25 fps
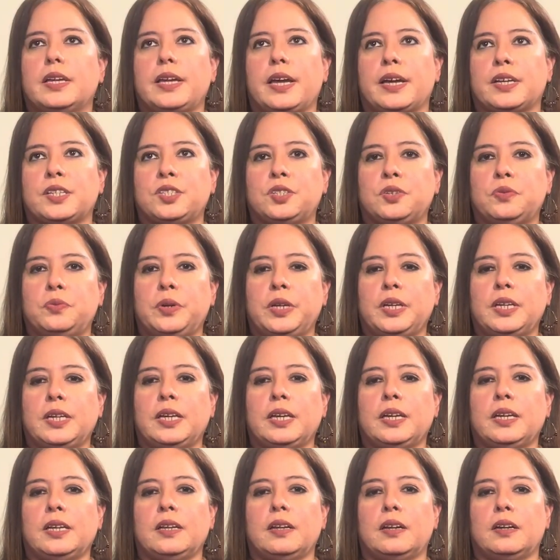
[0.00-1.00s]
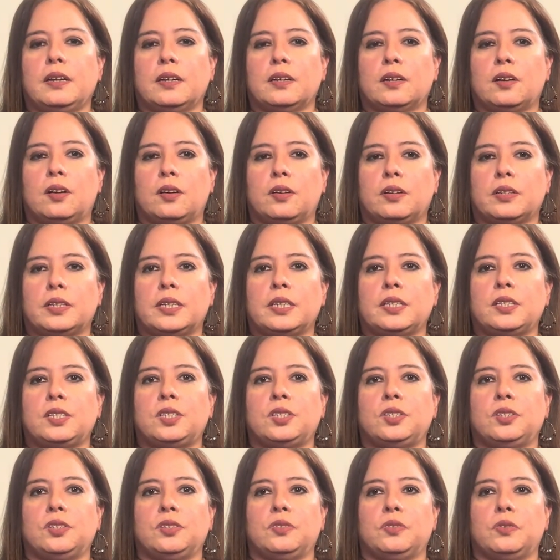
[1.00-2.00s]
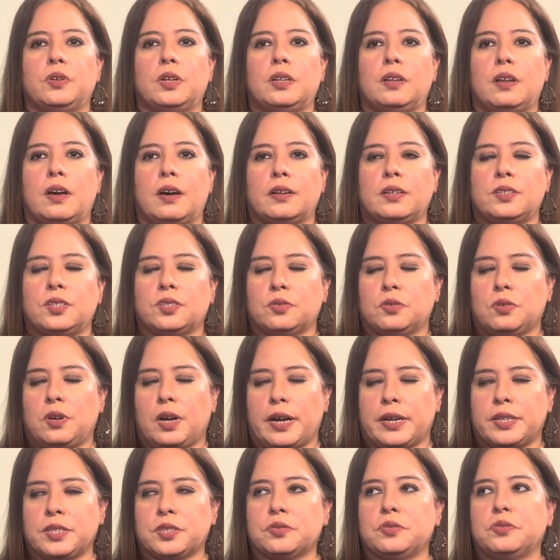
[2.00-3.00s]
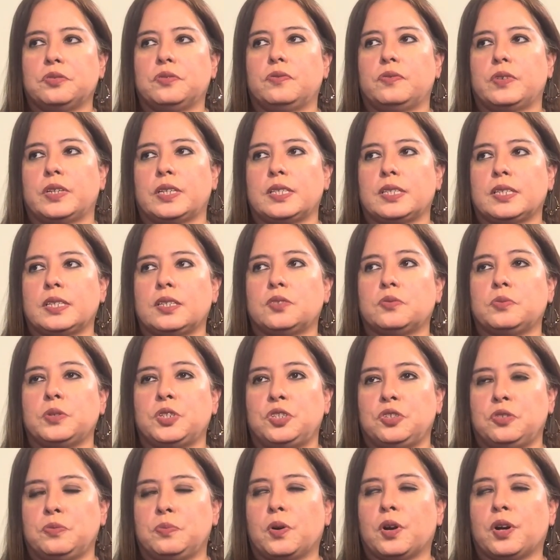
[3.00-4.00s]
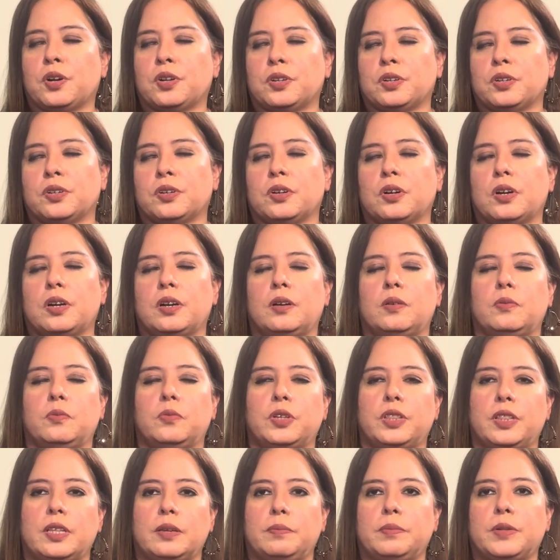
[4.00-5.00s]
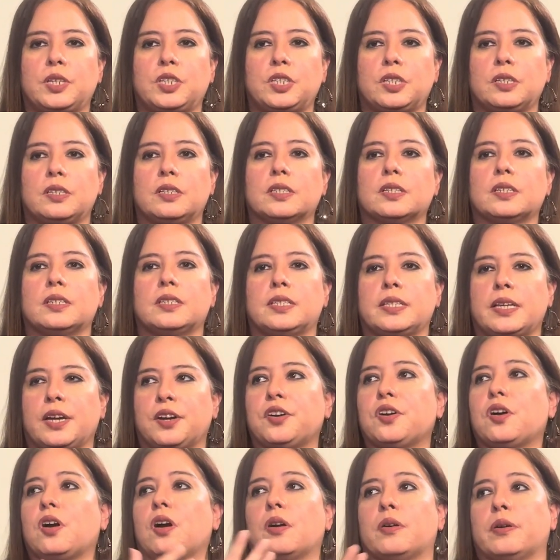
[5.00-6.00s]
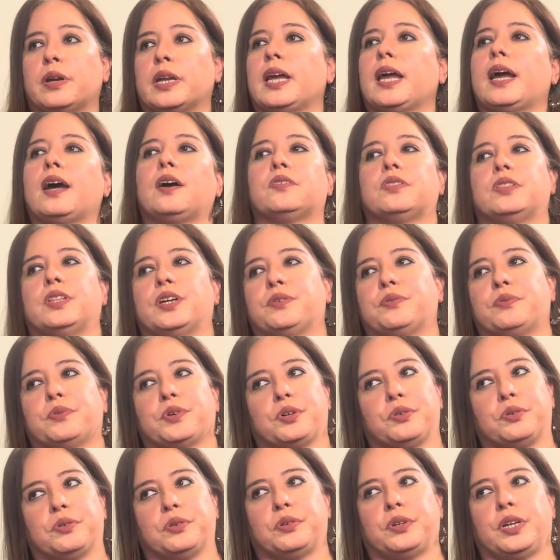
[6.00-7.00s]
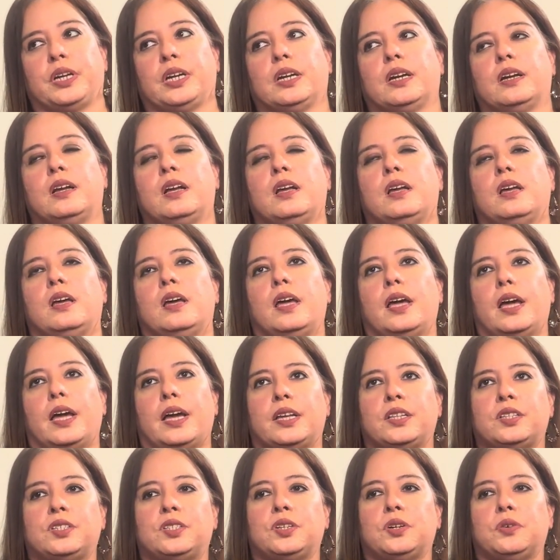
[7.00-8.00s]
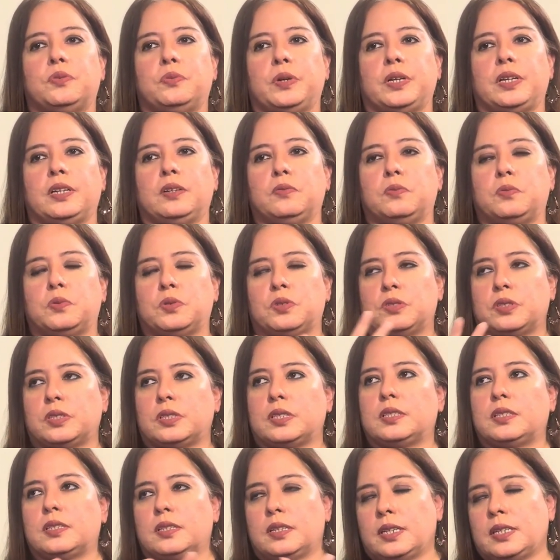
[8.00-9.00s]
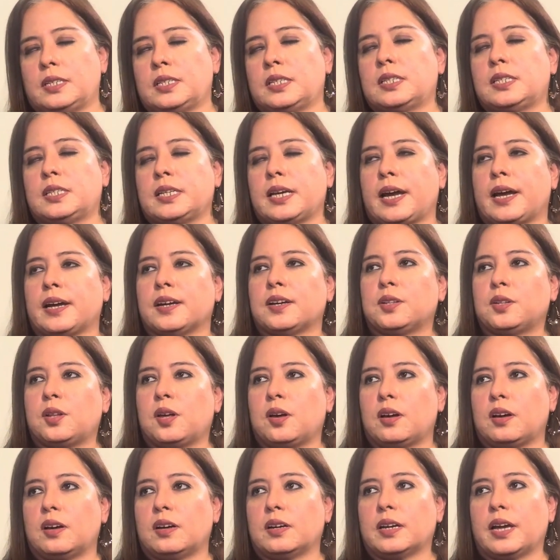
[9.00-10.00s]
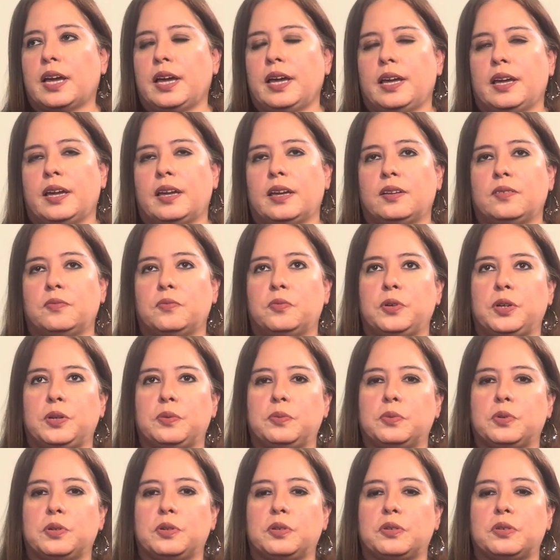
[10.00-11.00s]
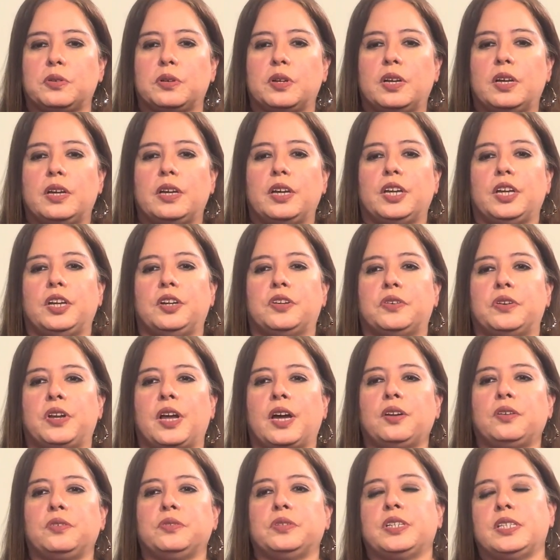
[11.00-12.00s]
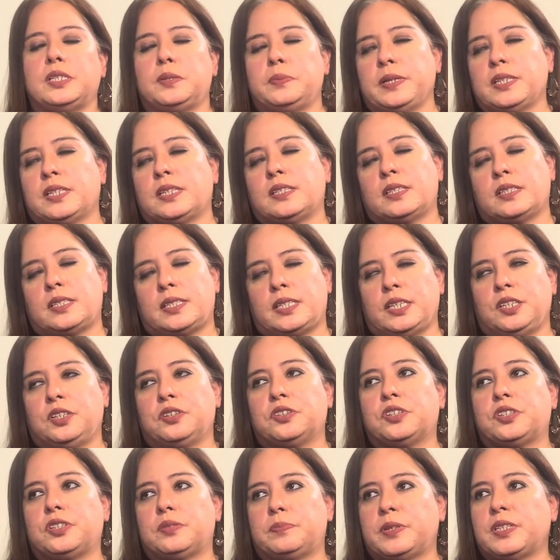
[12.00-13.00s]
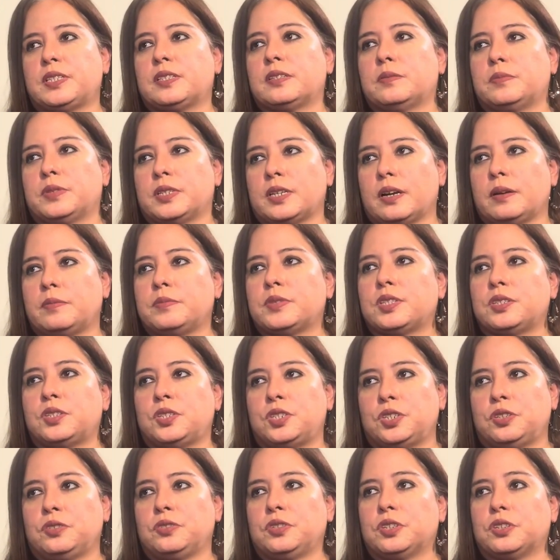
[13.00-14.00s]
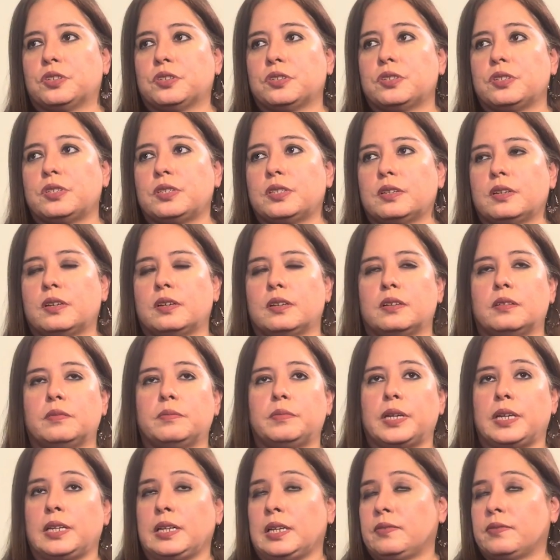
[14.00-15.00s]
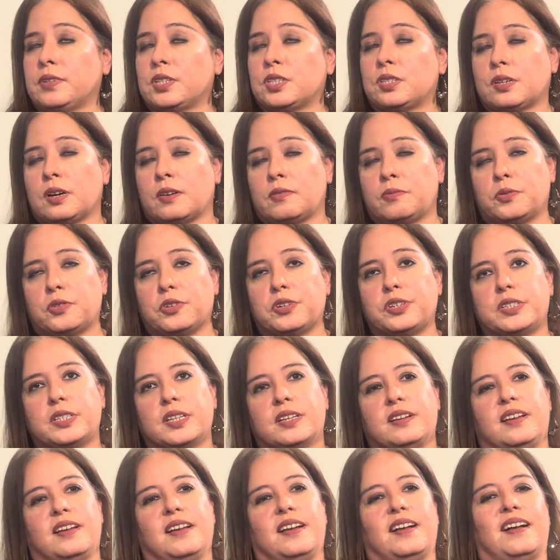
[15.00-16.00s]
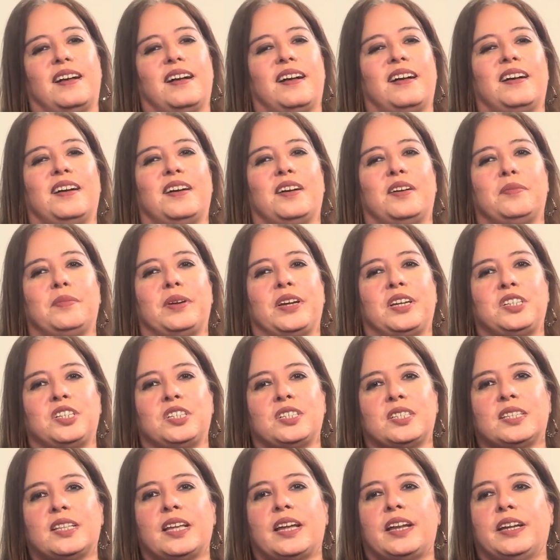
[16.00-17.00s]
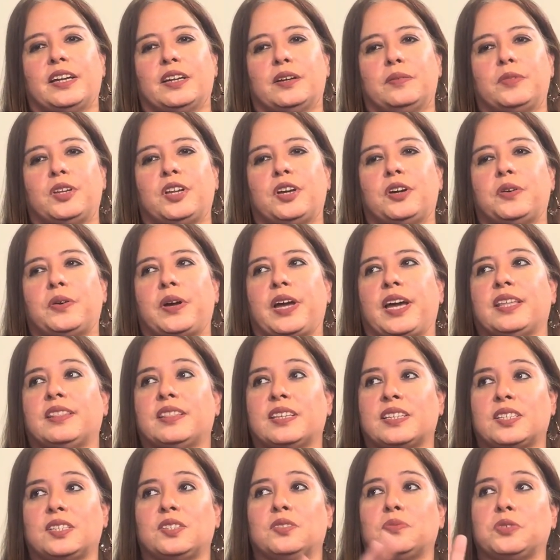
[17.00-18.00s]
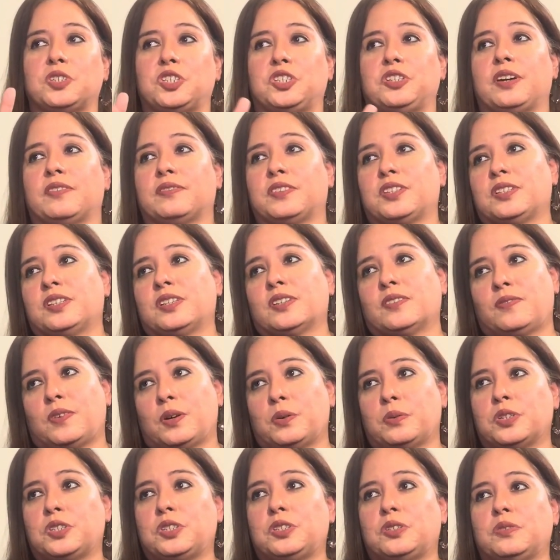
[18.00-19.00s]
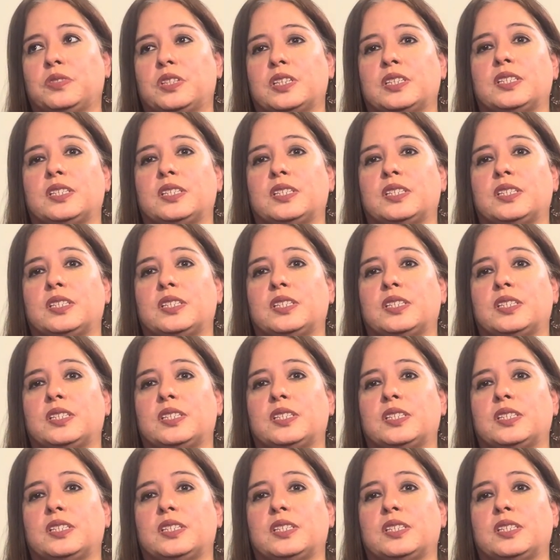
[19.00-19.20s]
Yeah, so we get uh, called into a lot of school, high school visits. We do partner um, with admissions because they're already out there recruiting. And so we will tend to tag along and we will, you know, not only speak to the seniors, but sometimes the juniors um, and even sophomores. Um, and just letting them know, hey, this is what you have to look forward to.